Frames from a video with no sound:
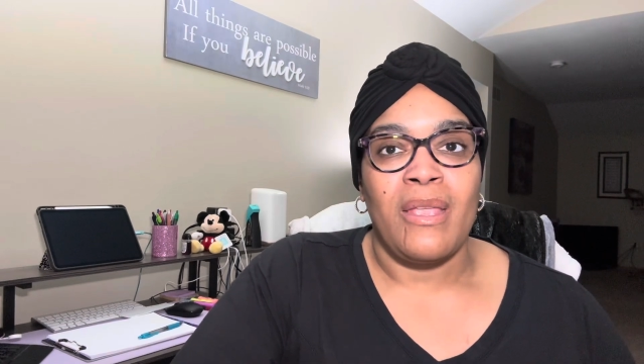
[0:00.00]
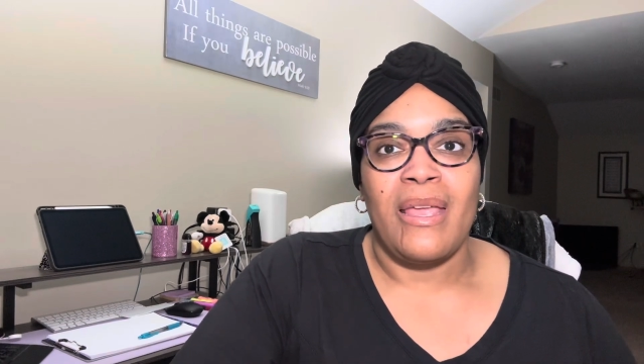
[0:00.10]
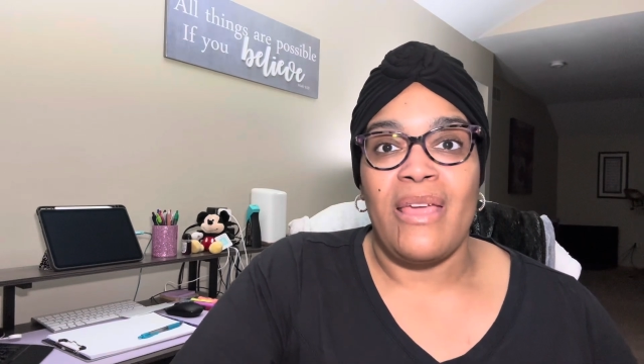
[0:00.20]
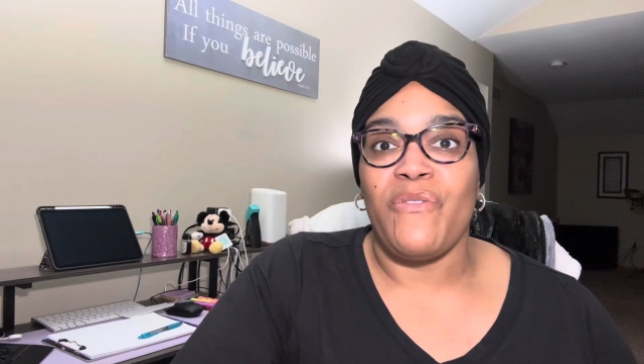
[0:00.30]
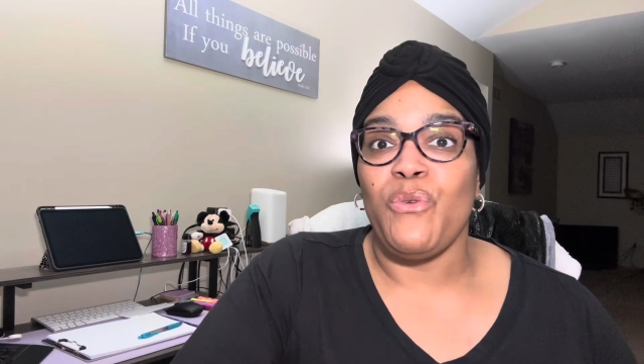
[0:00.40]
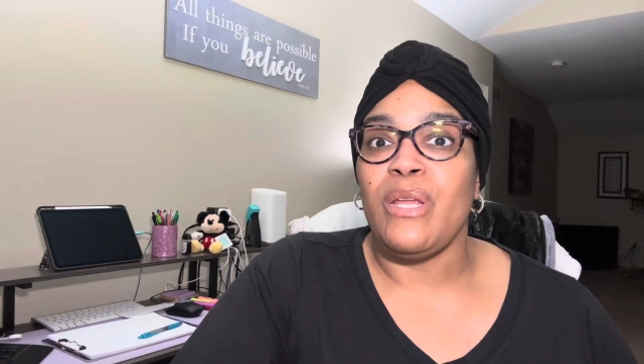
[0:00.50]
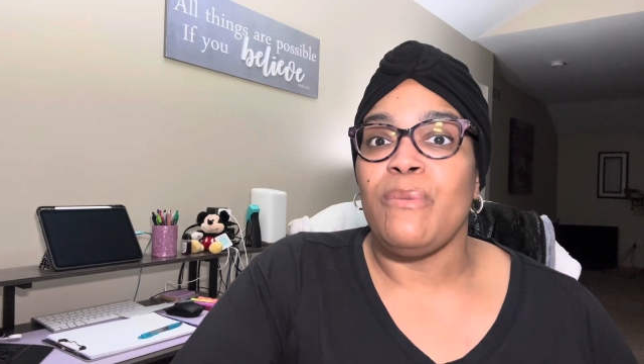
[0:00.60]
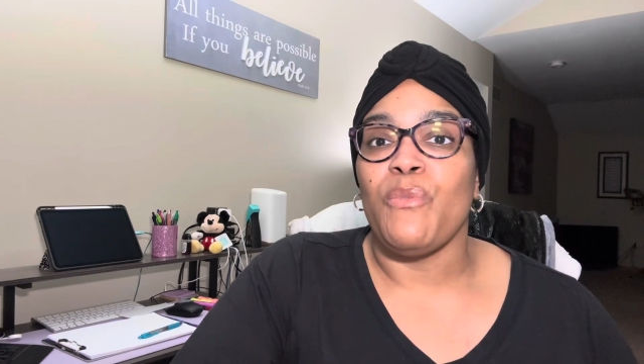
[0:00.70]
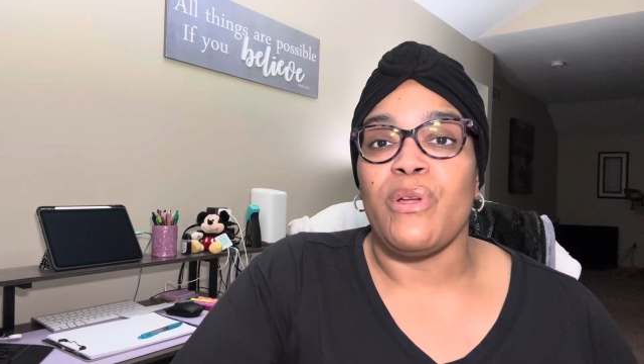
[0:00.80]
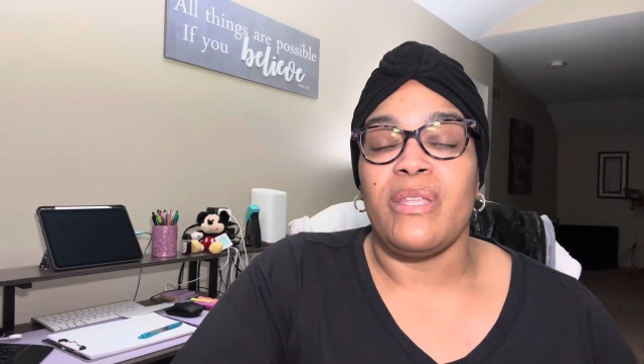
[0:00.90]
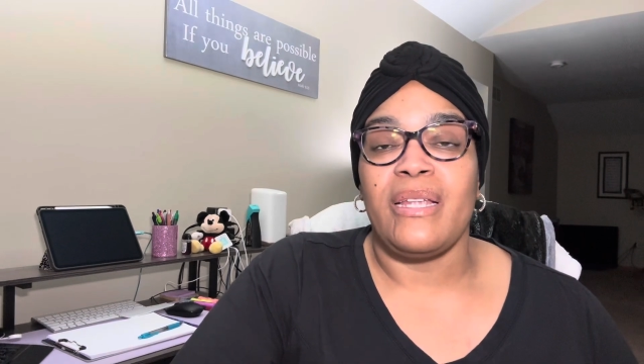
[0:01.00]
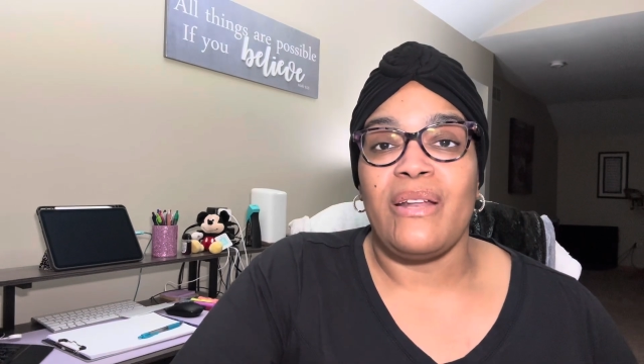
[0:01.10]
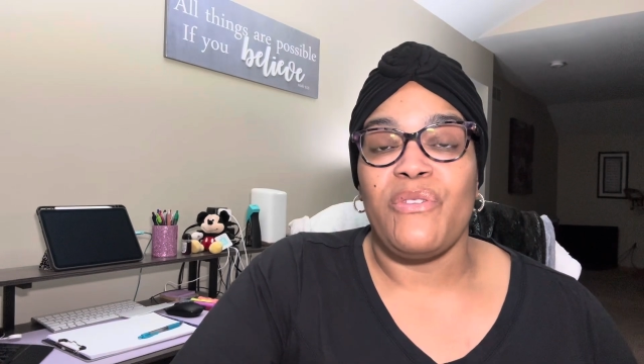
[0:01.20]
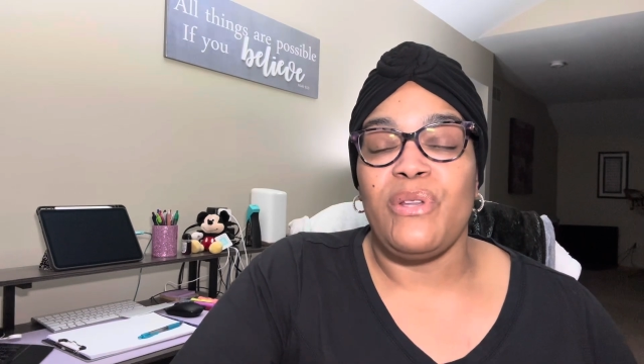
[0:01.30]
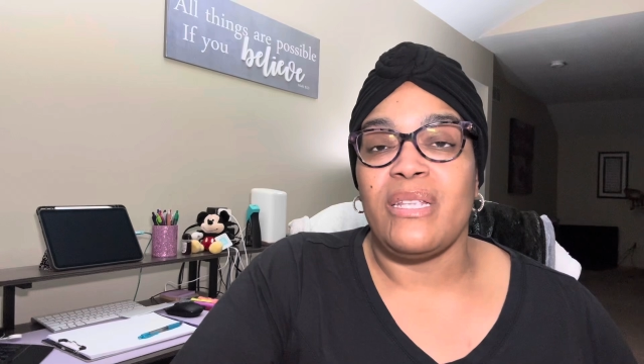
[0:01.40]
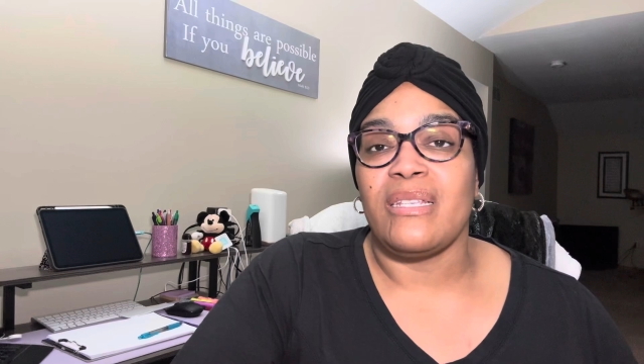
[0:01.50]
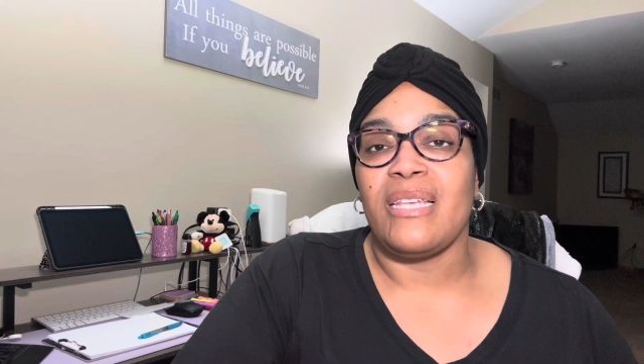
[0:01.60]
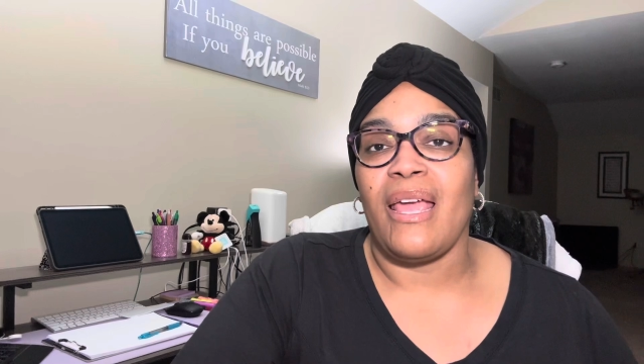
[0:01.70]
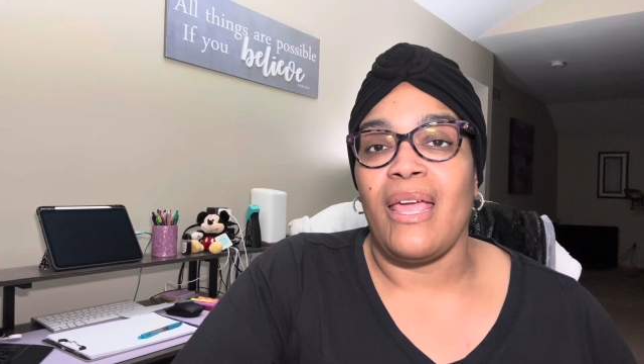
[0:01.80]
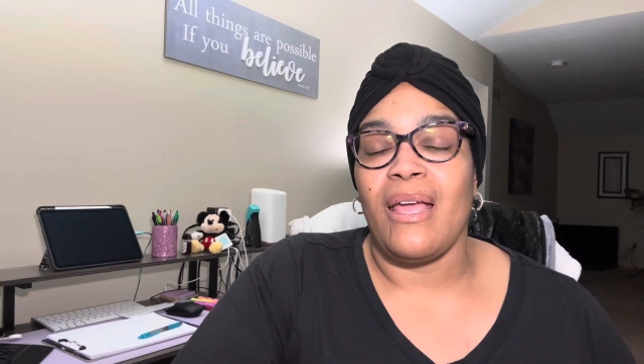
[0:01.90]
If you need more than that, if you need to
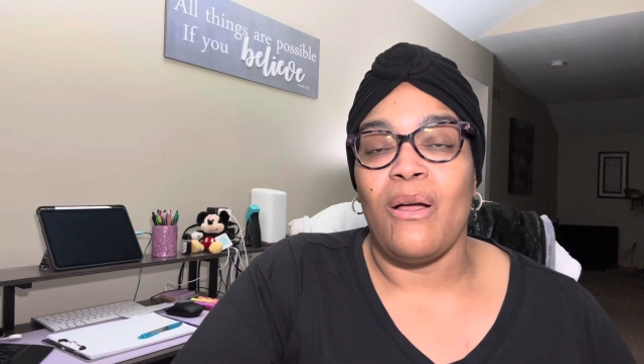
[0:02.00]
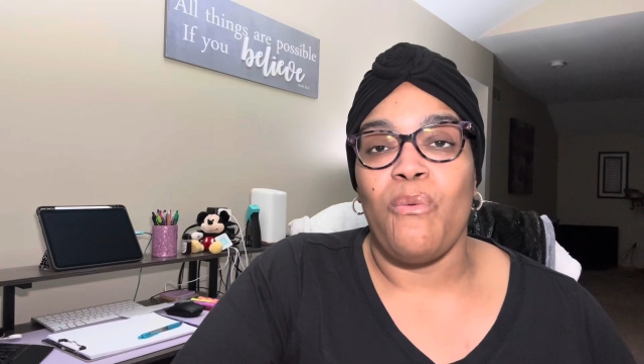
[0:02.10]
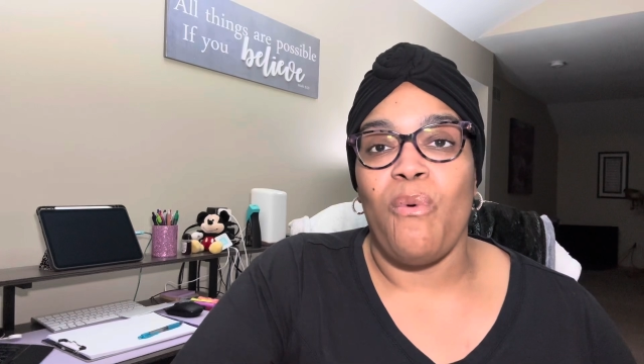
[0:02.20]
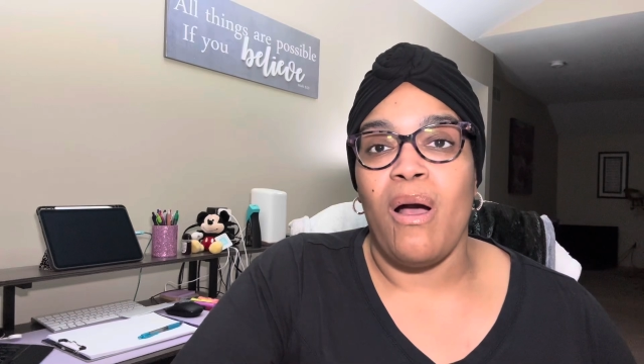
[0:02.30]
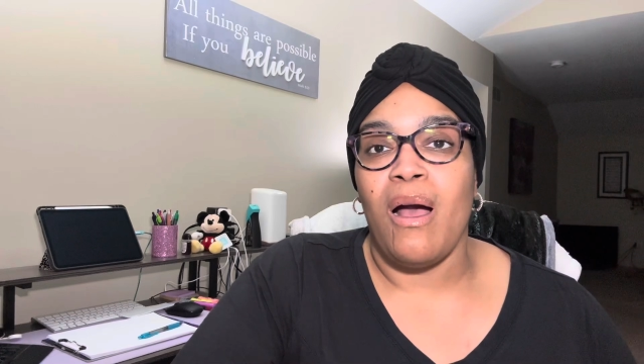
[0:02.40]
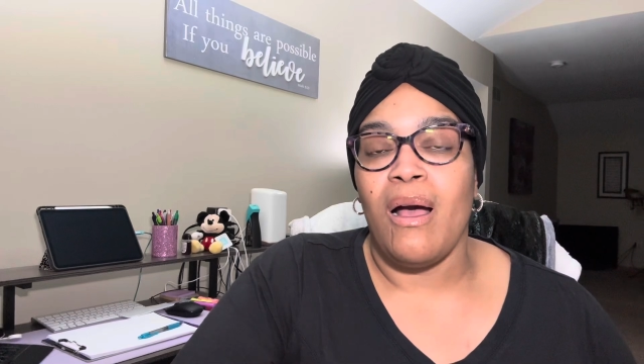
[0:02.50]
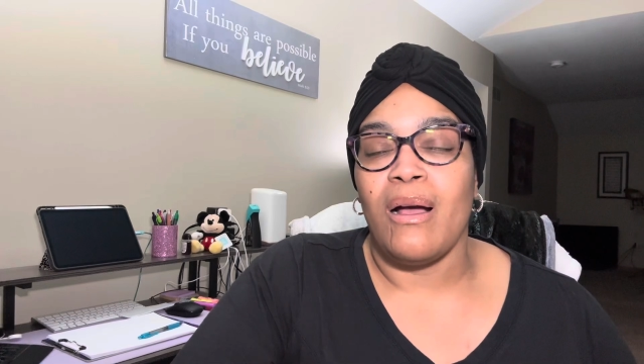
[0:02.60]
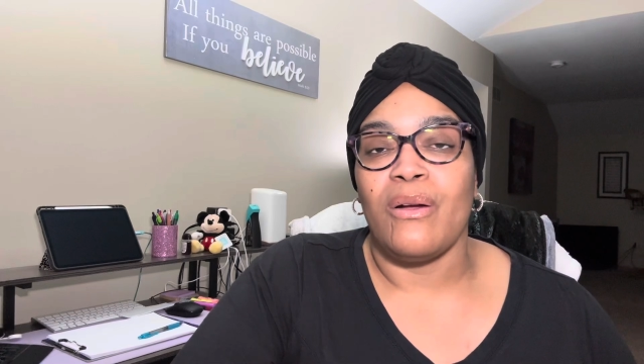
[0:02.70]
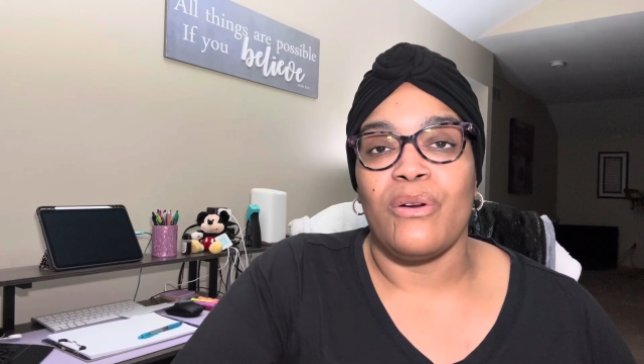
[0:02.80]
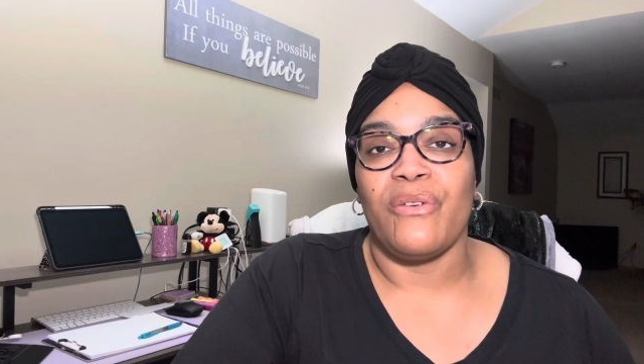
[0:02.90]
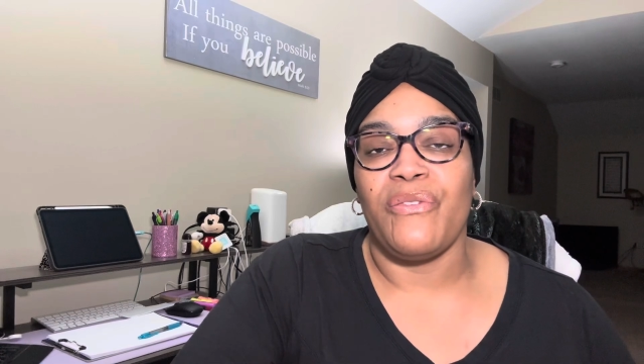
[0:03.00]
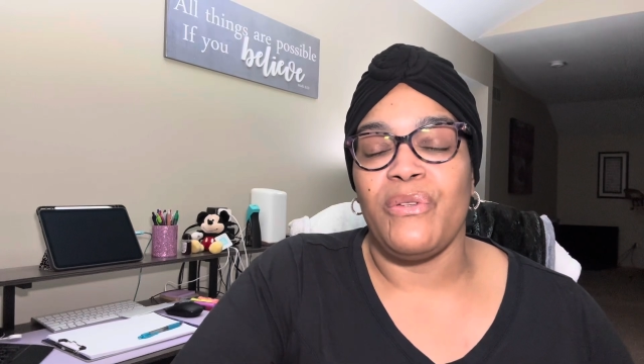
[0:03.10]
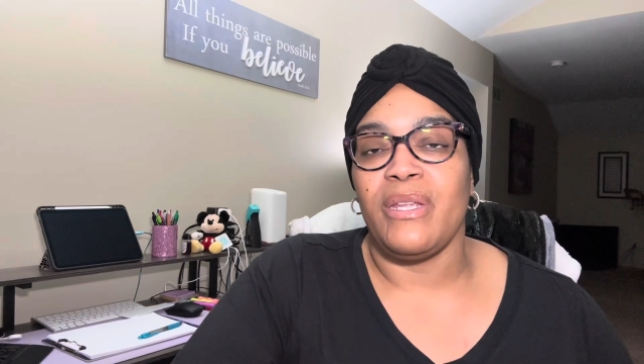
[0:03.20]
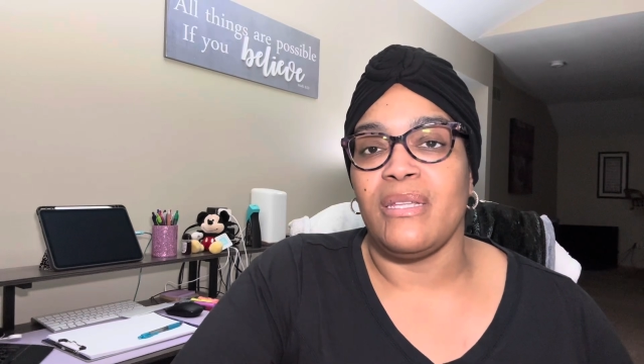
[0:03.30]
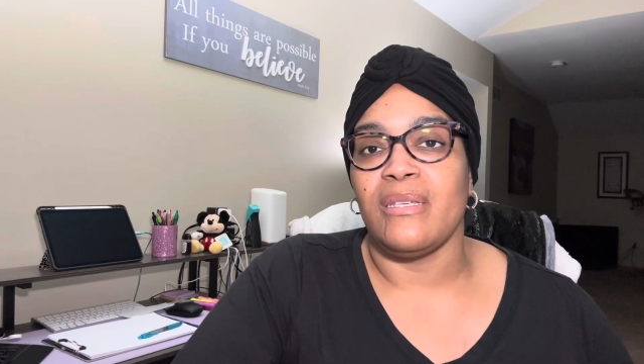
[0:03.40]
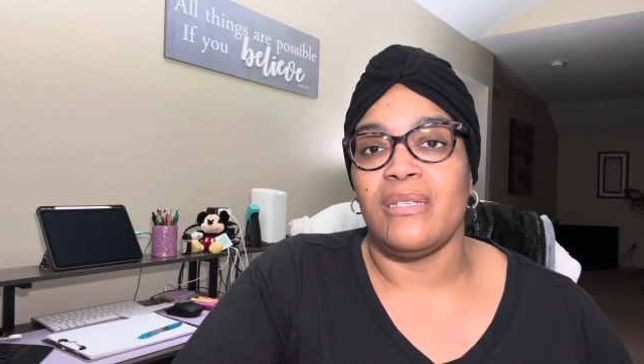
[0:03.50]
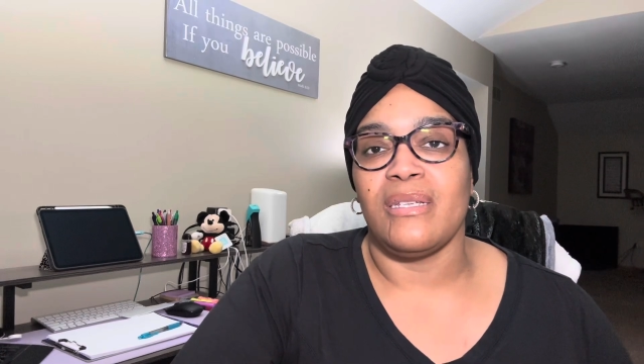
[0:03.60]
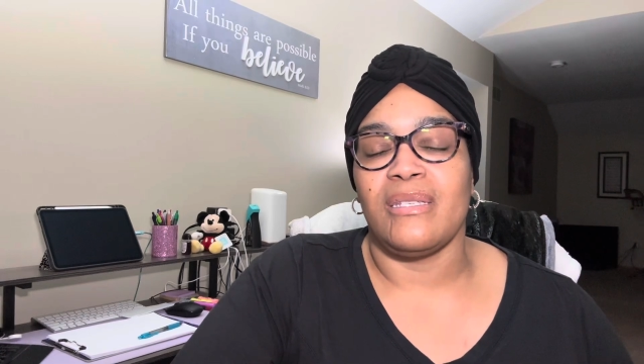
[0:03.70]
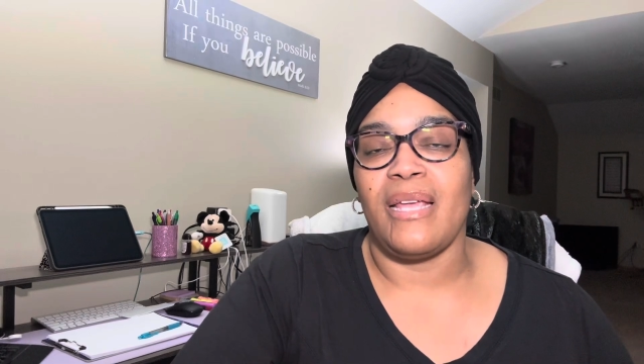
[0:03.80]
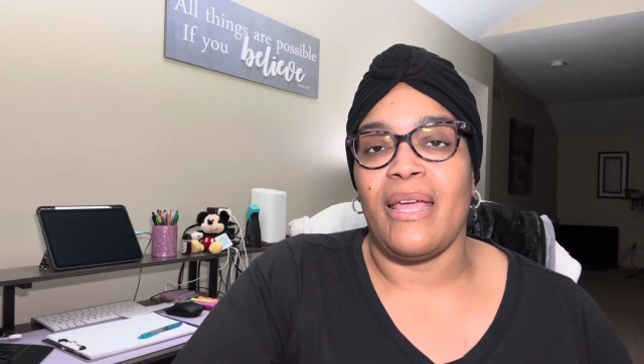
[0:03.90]
take a walk or if you need to
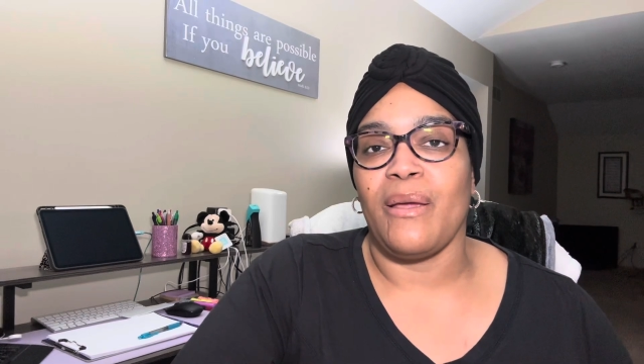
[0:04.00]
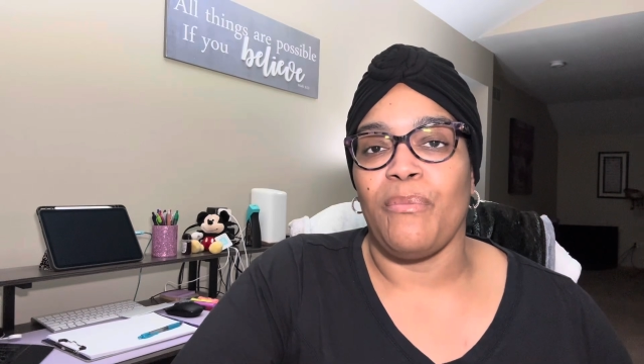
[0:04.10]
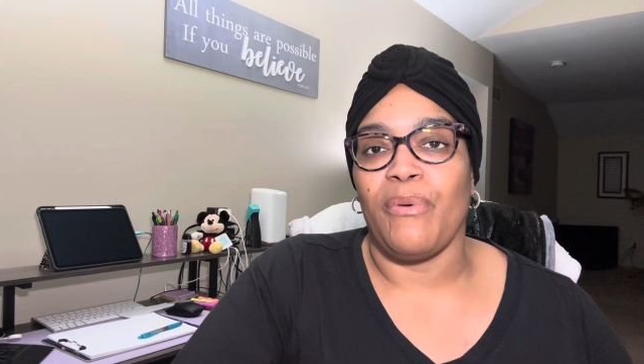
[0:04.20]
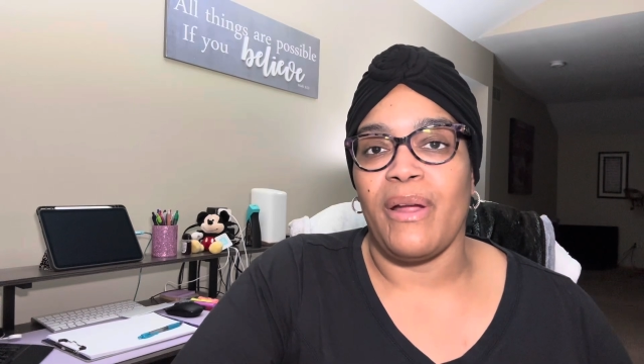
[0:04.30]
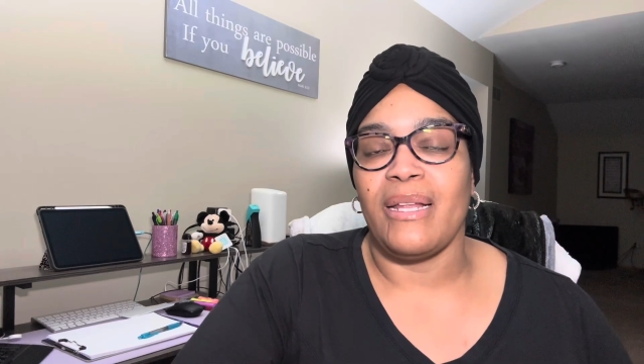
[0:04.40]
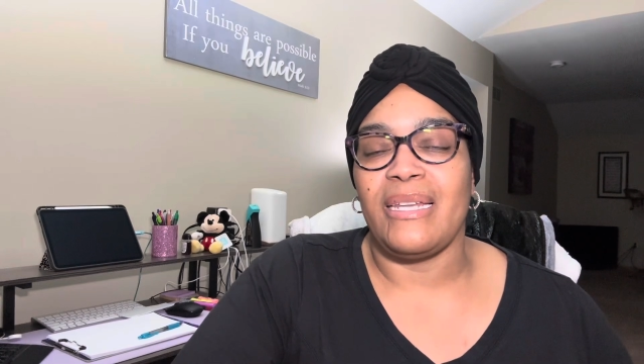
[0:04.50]
just take a break,